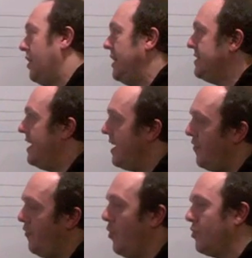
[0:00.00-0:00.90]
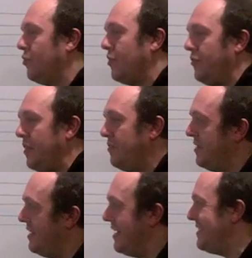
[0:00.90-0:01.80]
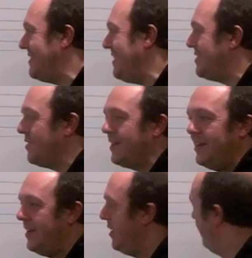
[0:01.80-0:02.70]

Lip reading: is that a fourth or a fifth, is that a sixth or